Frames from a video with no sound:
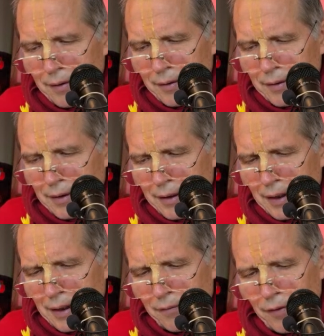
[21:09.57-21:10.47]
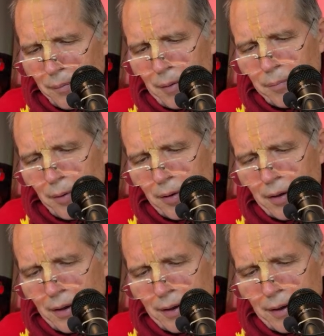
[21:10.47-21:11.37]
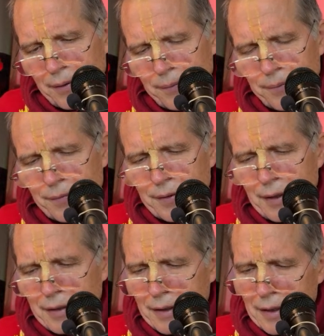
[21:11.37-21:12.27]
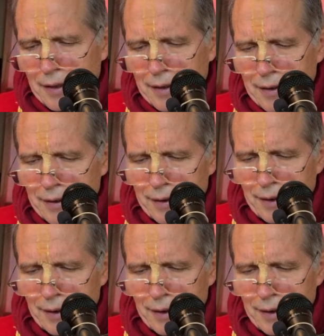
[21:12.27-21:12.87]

really from a book uh, that is,